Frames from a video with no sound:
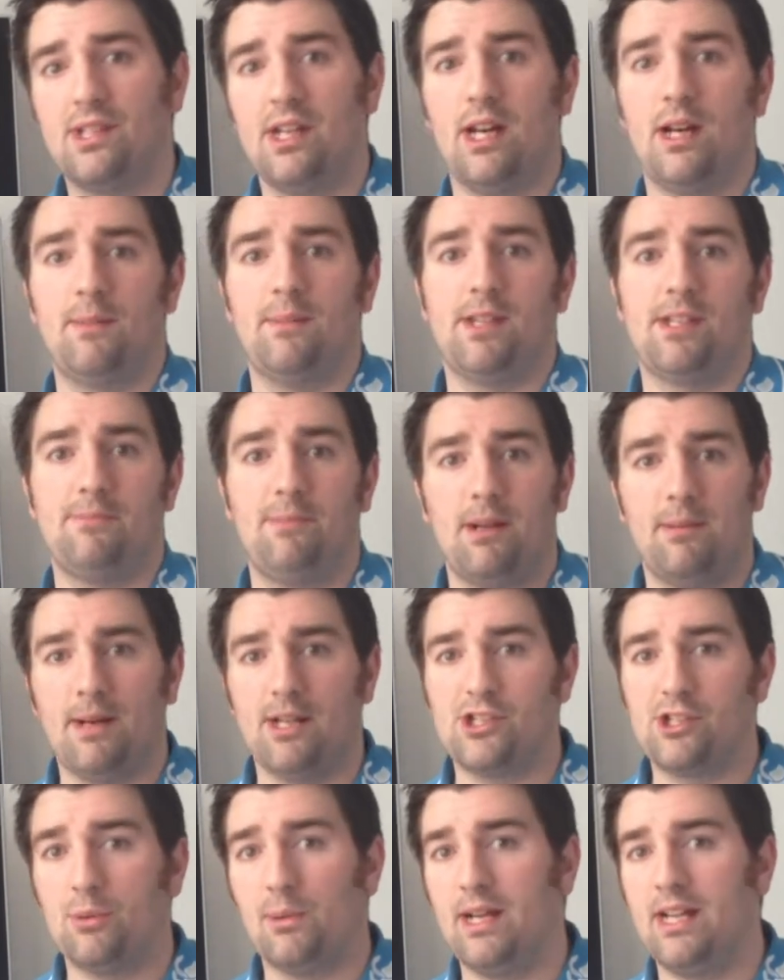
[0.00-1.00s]
There's been
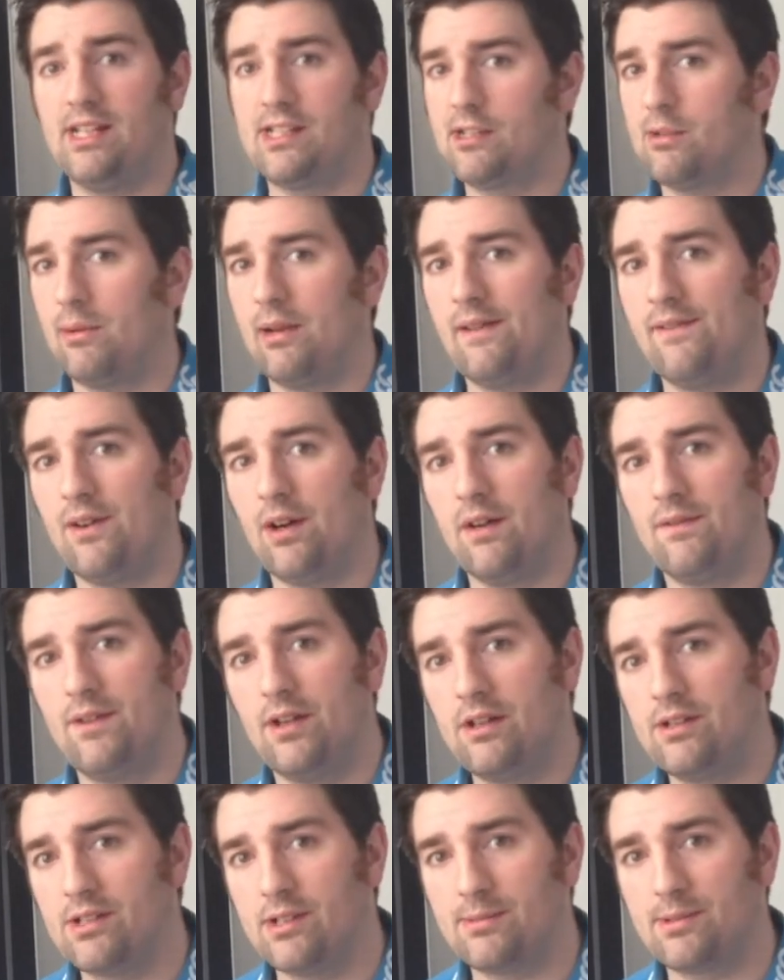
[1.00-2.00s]
about 20 to 25
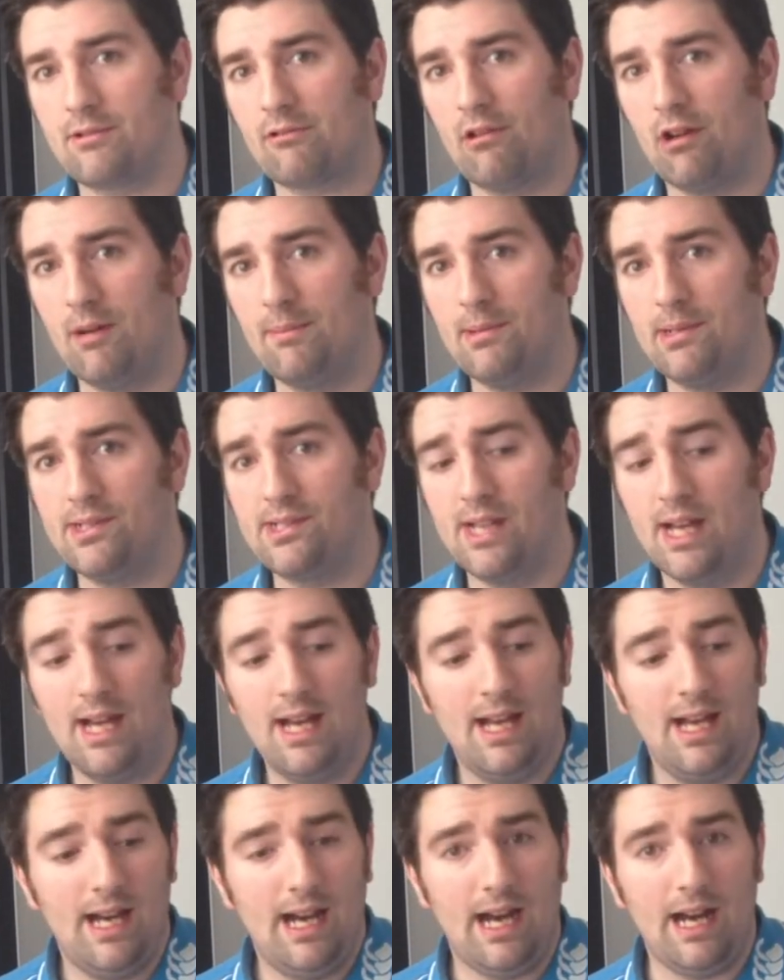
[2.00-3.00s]
new subscribers,
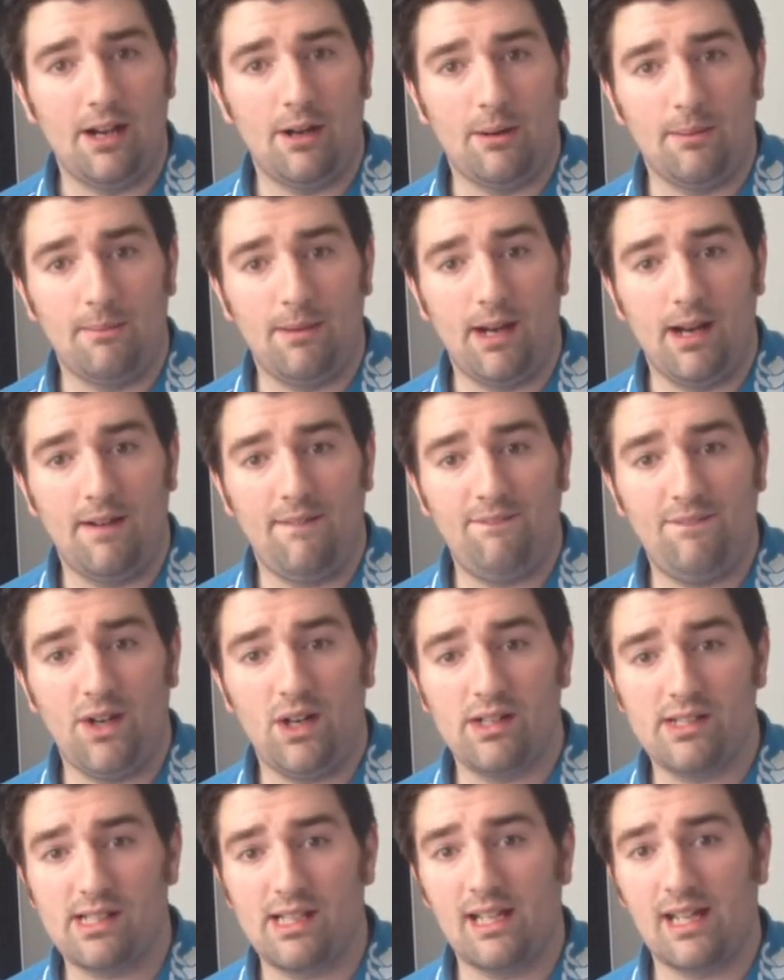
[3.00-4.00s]
and I'm
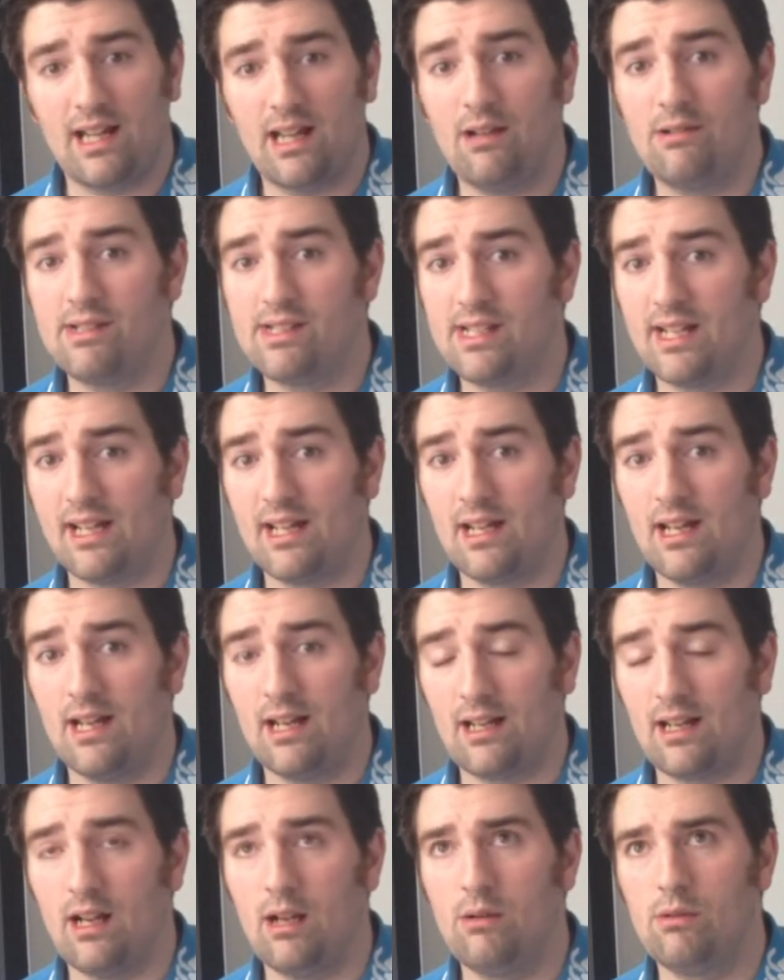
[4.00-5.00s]
fastly closing
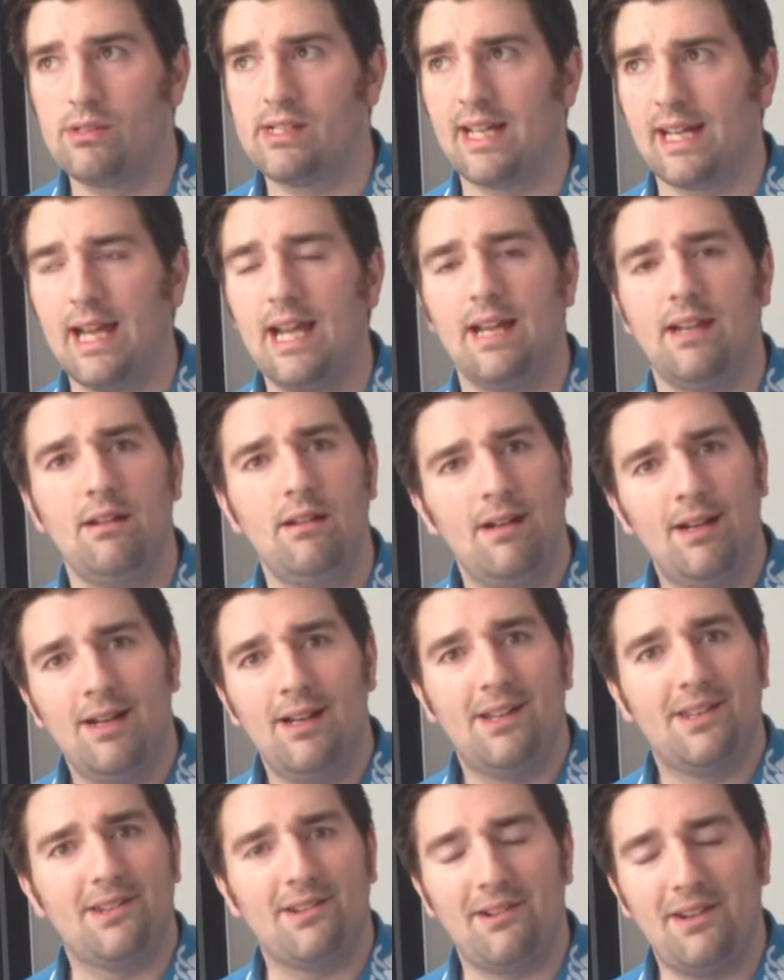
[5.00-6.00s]
in
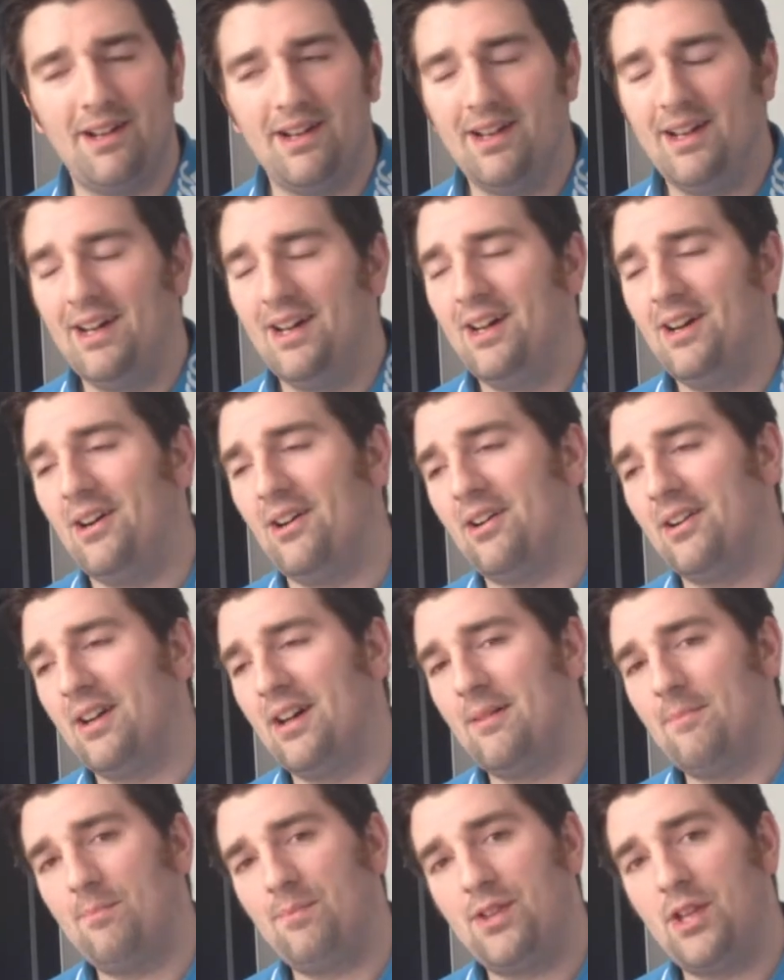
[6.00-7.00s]

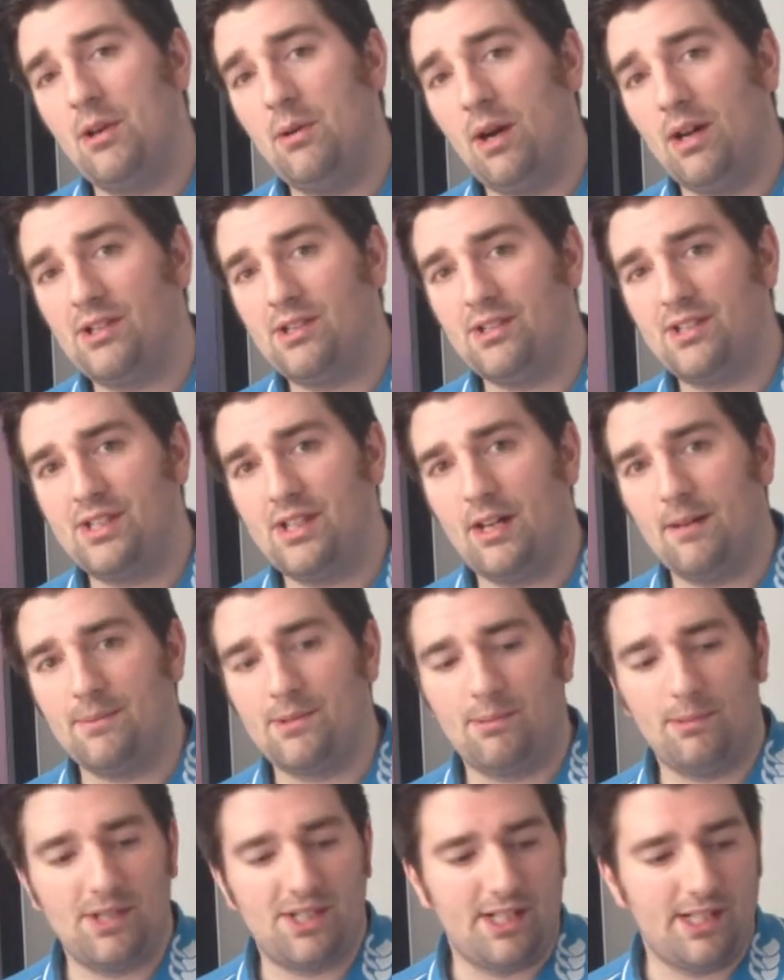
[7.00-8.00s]
on 200
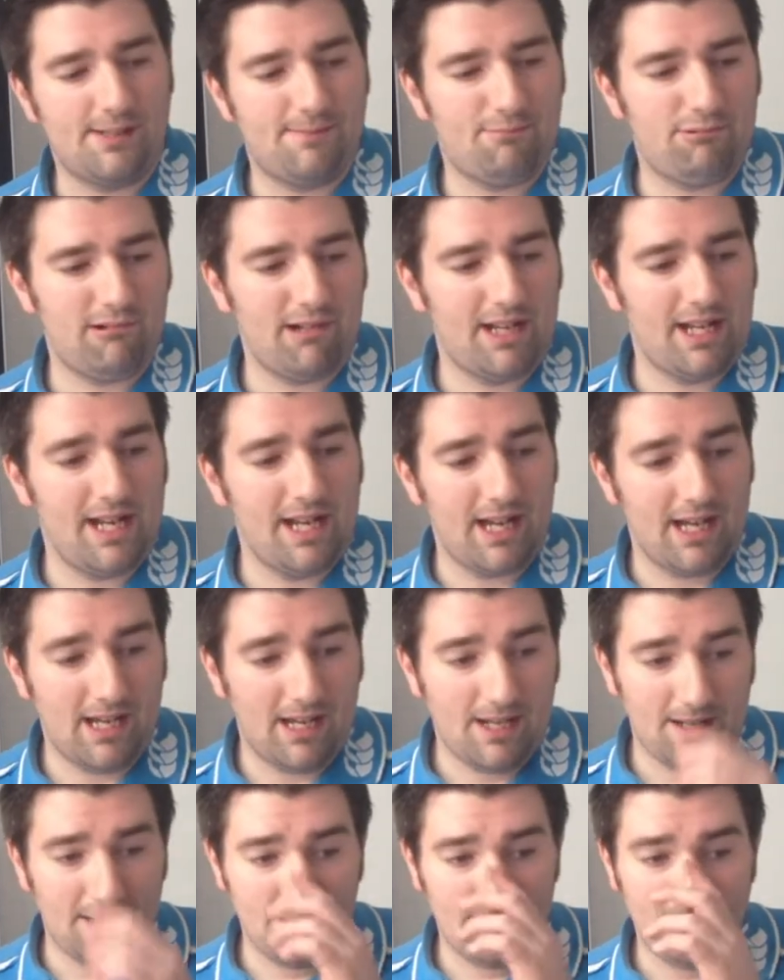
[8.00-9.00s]
subs, which is pretty
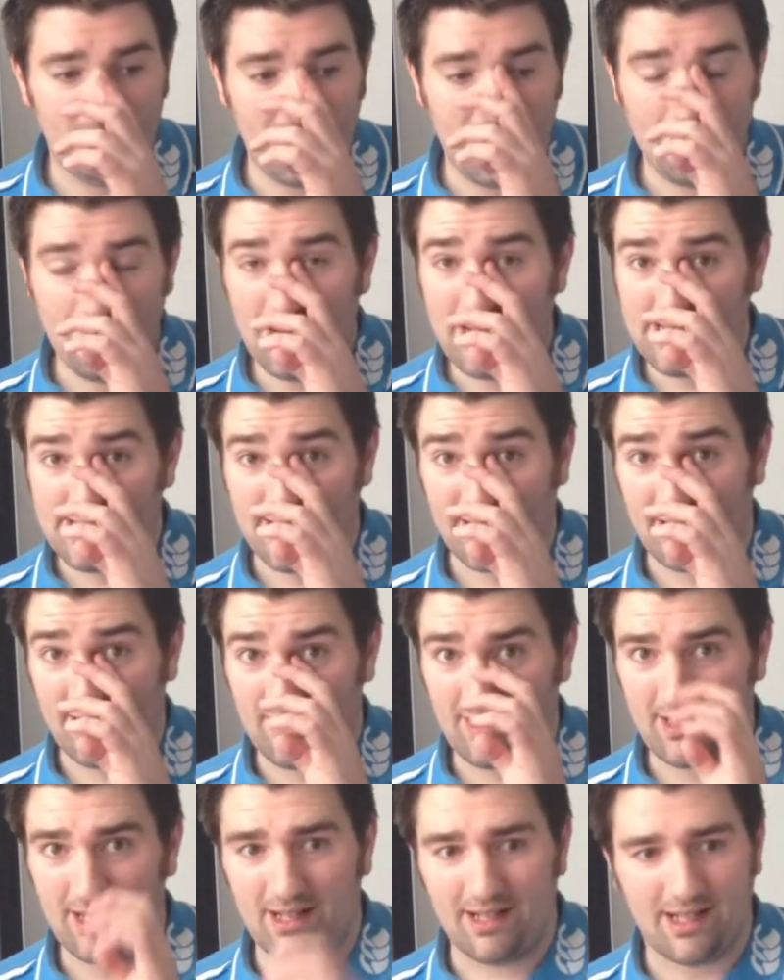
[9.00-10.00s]
amazing
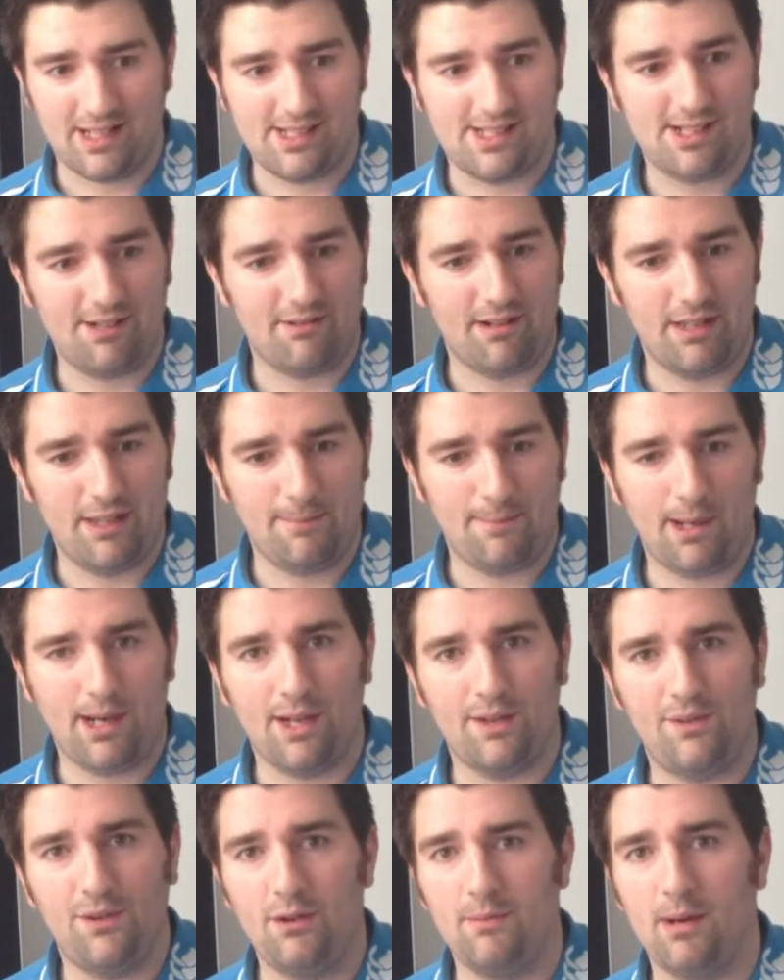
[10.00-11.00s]
considering the
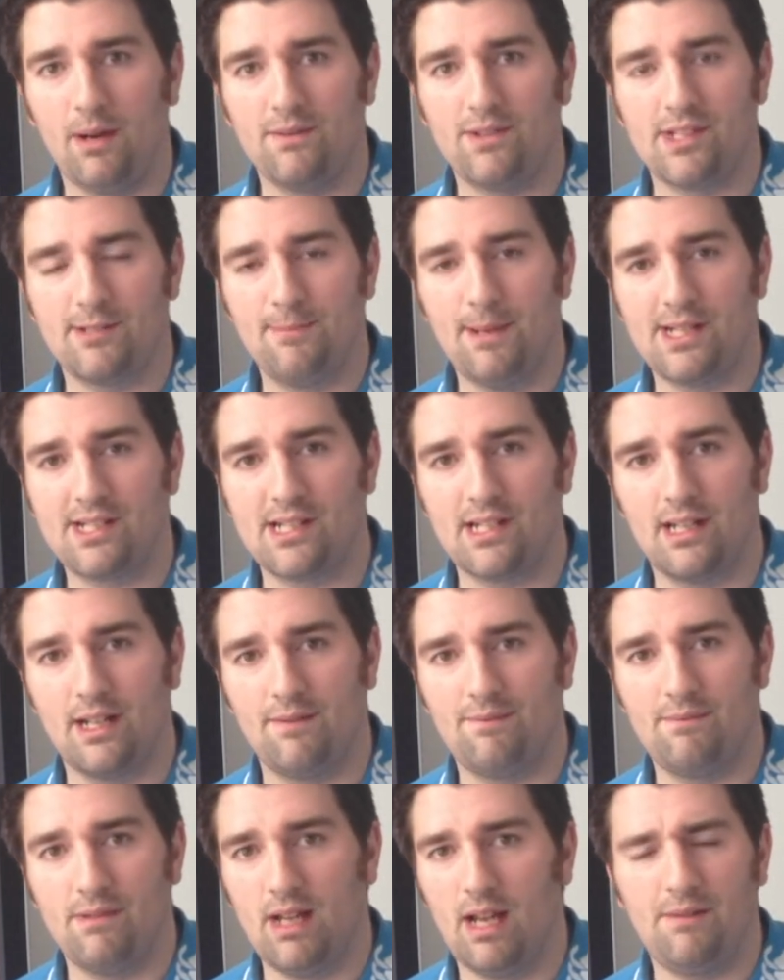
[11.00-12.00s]
past few months,
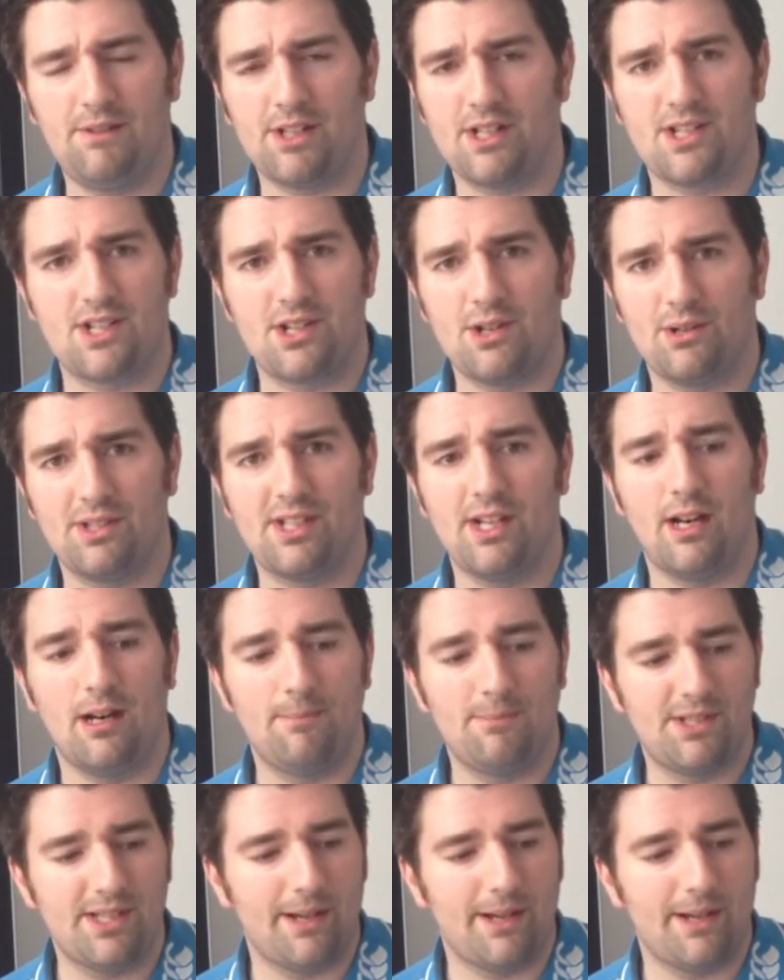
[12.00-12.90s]
especially they've just shot up.